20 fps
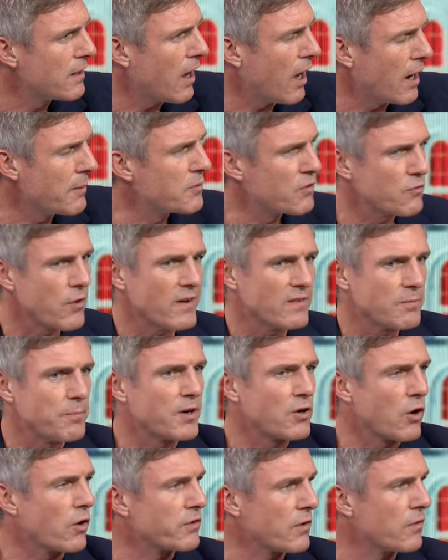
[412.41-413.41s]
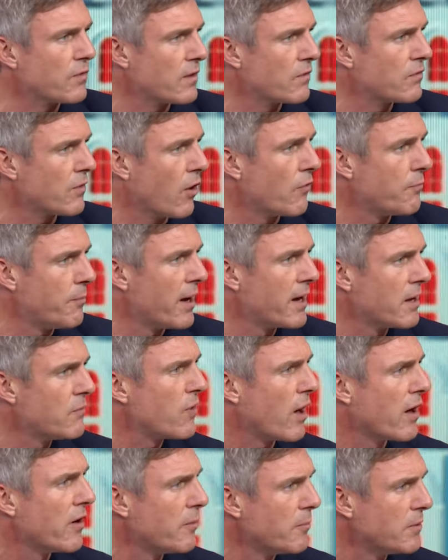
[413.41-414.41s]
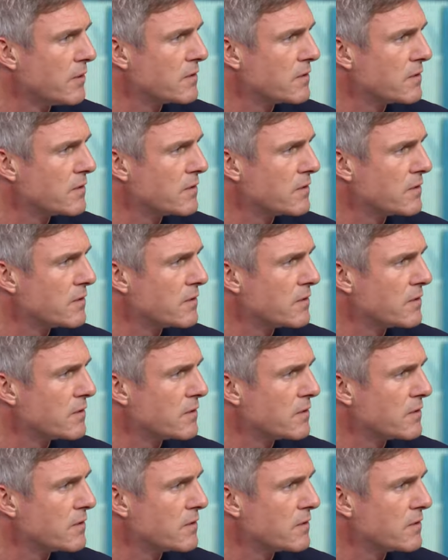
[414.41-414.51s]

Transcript: I'm stressed because of my environment?